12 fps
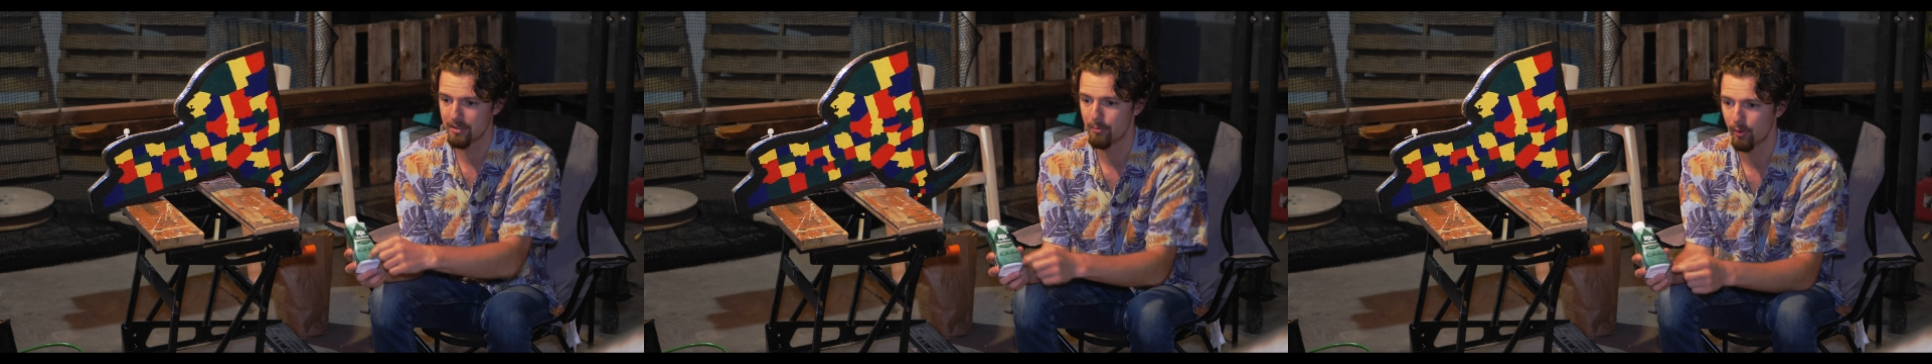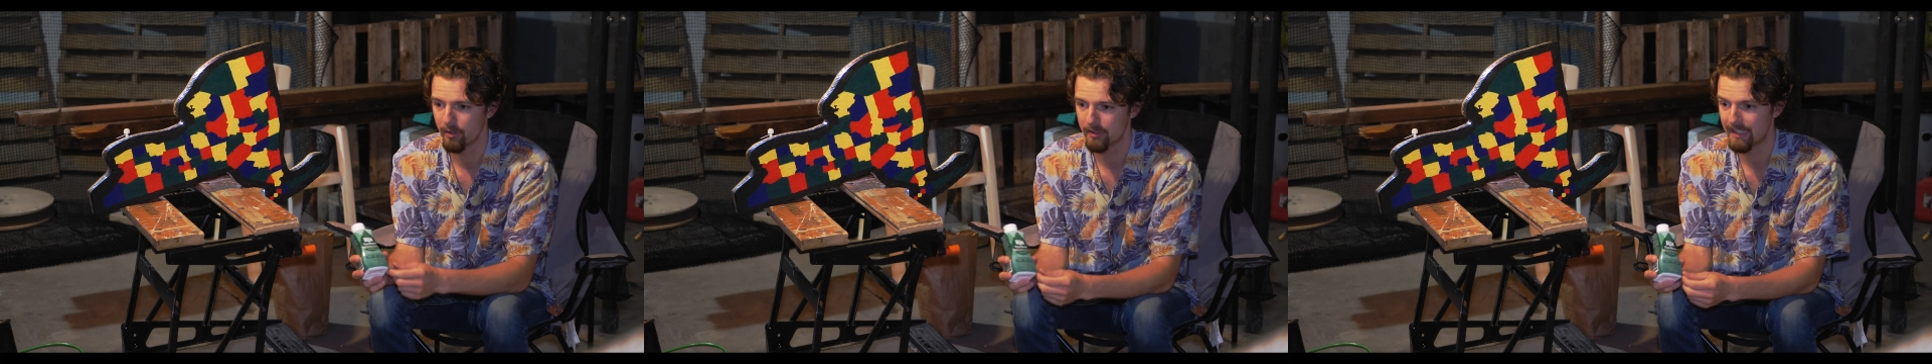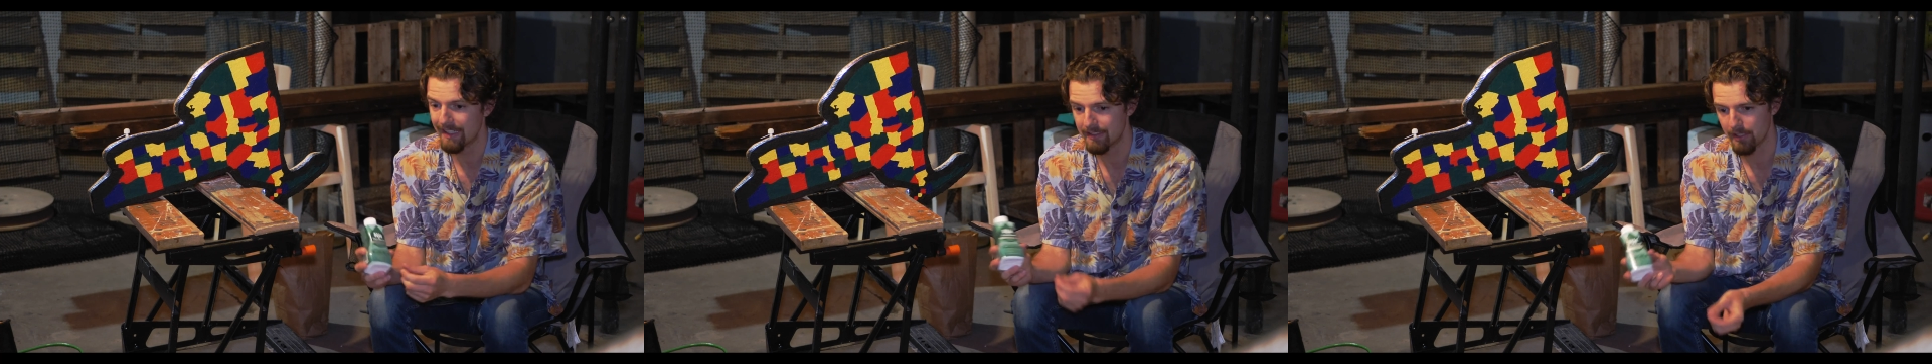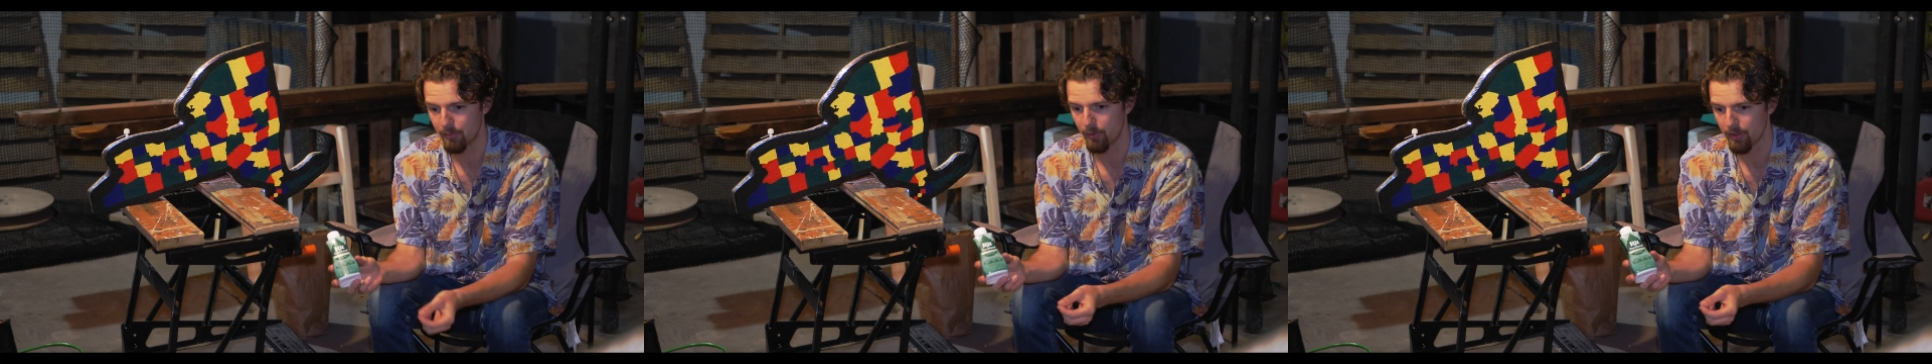the board, that
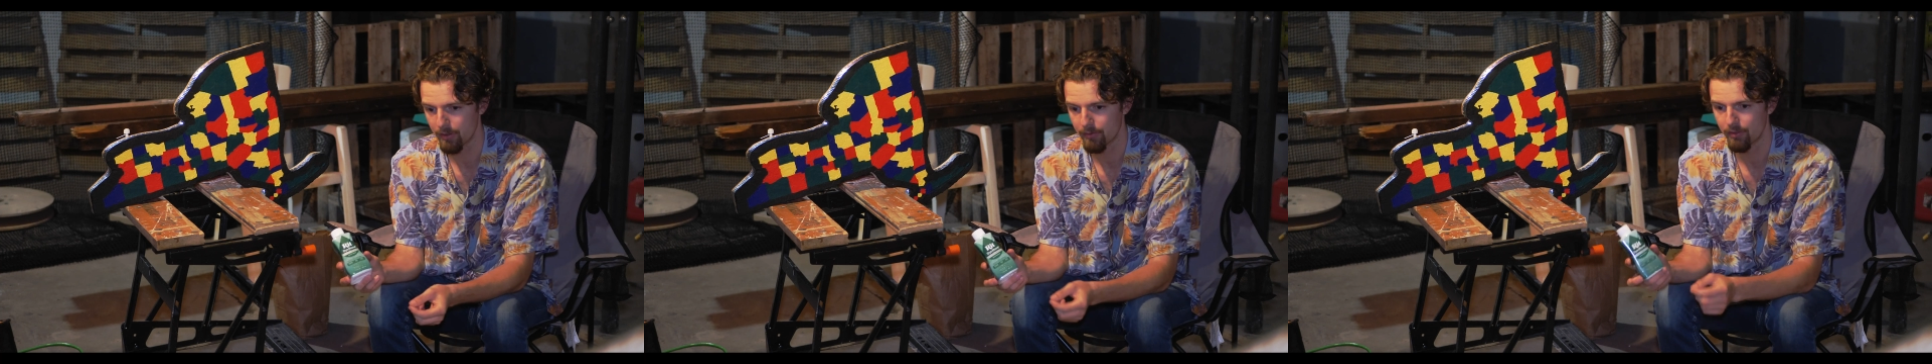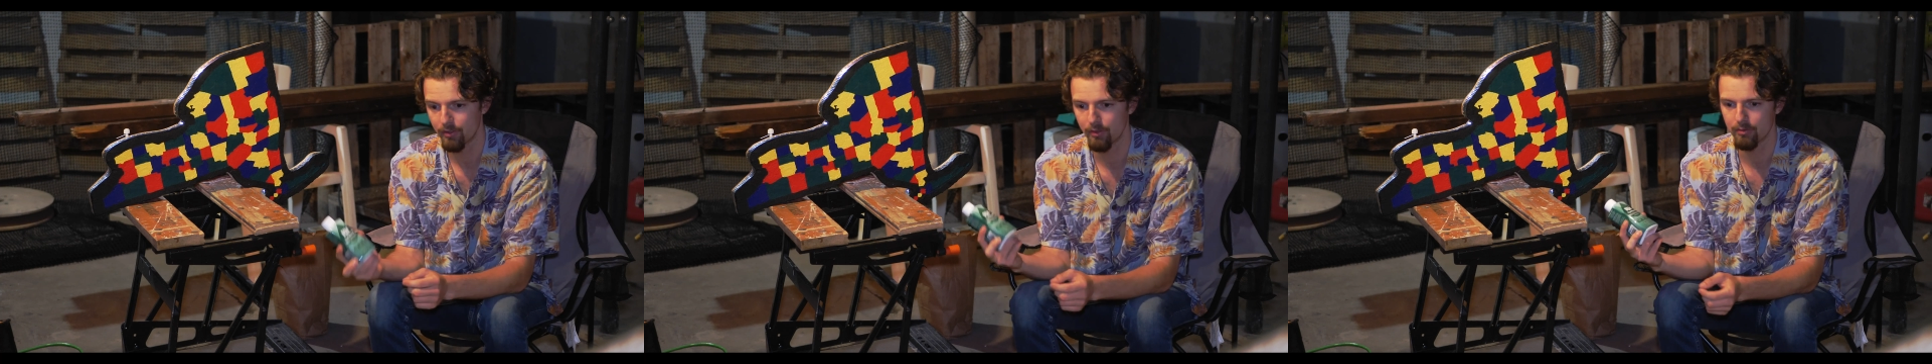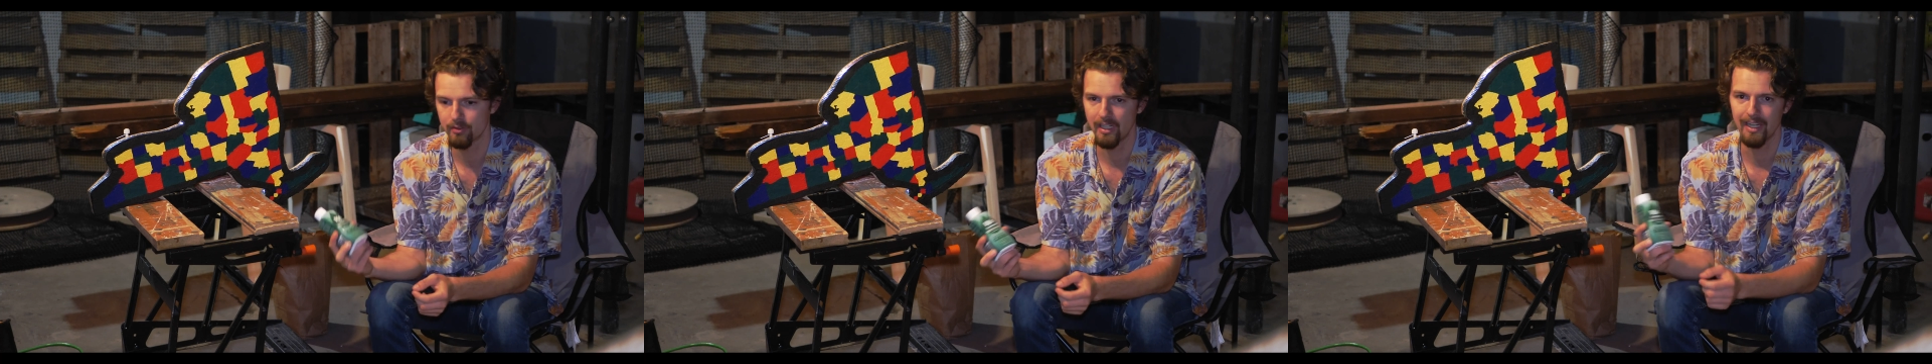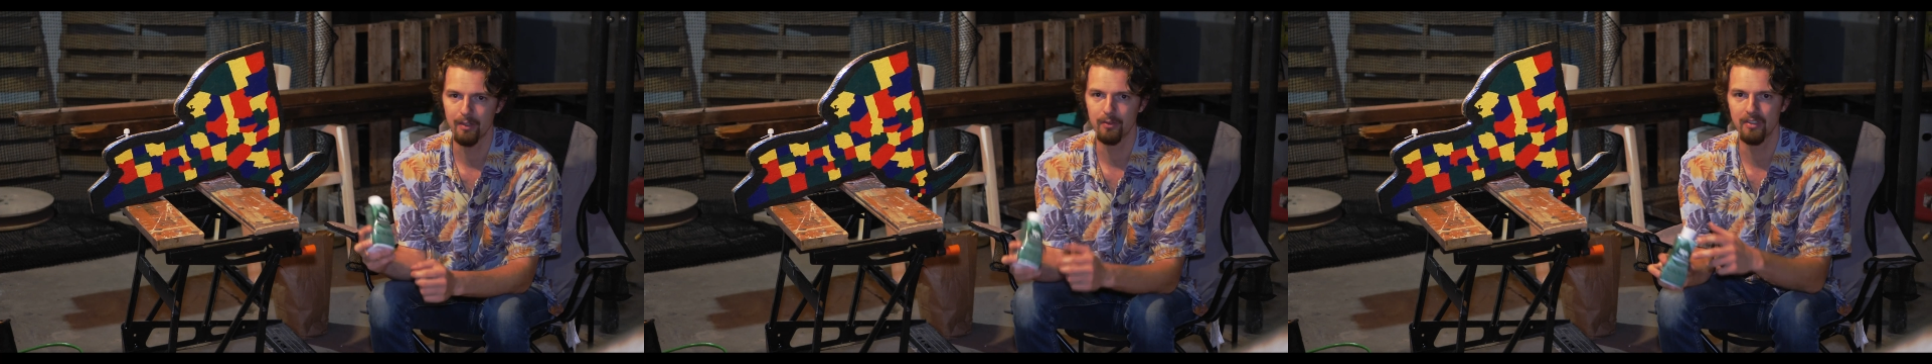didn't work, so
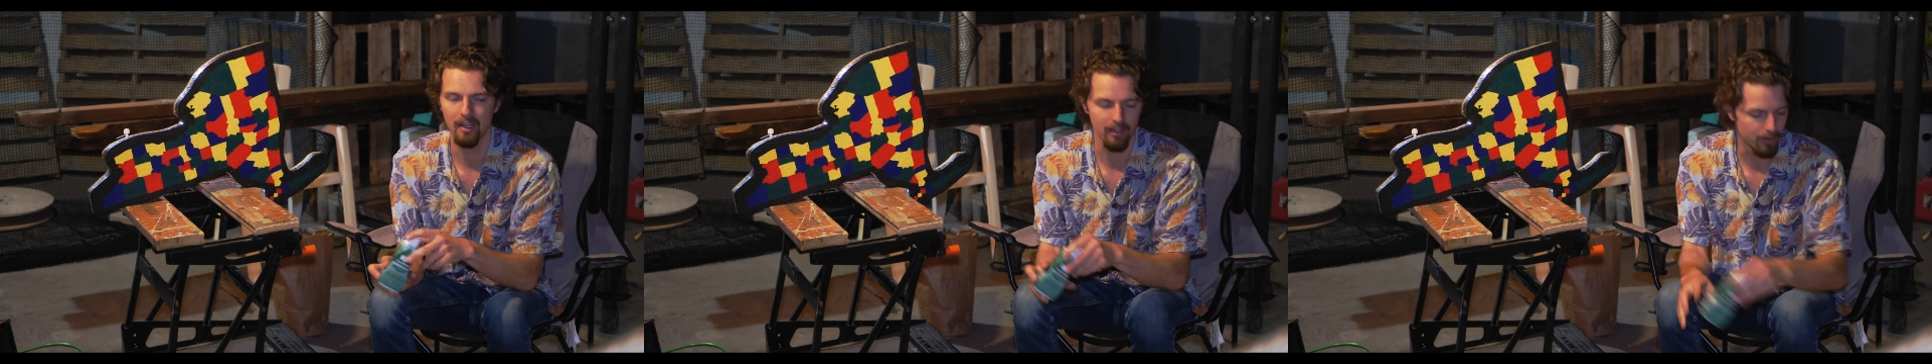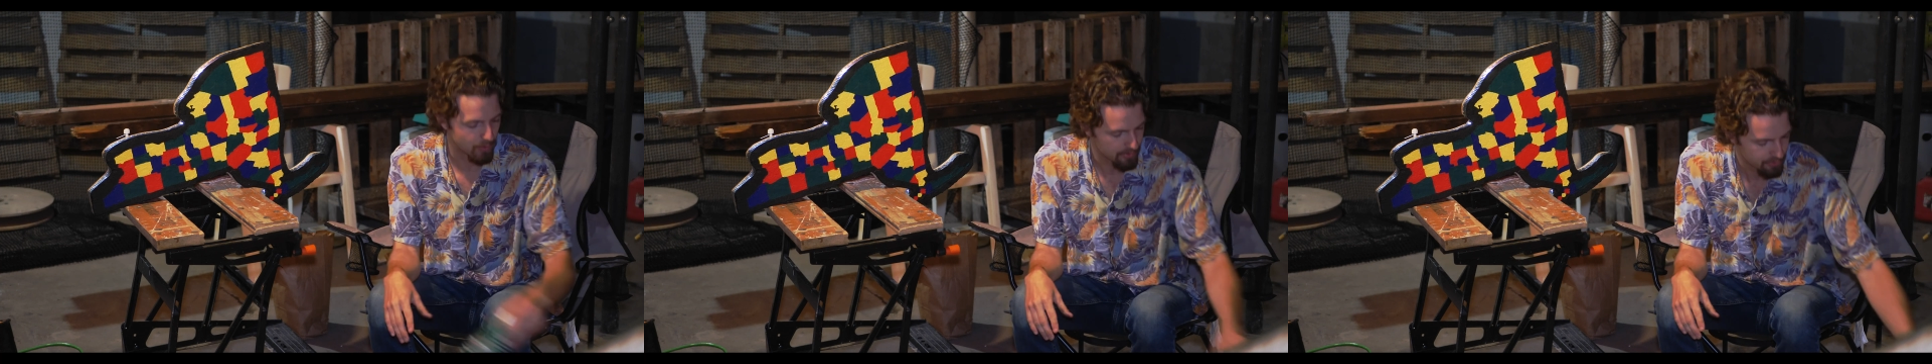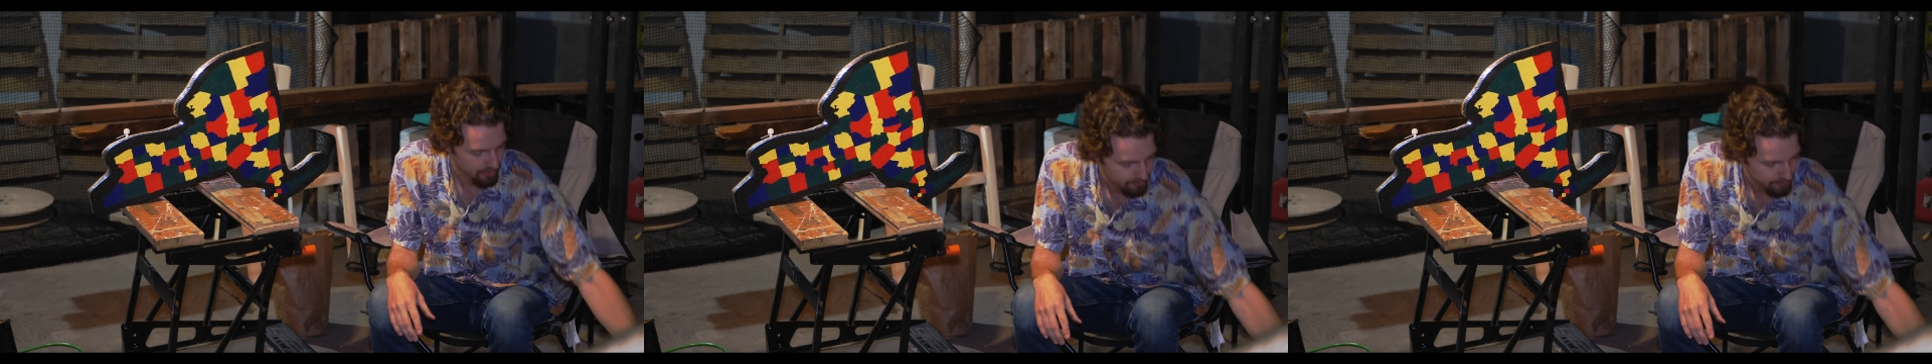dyeing was out of the question.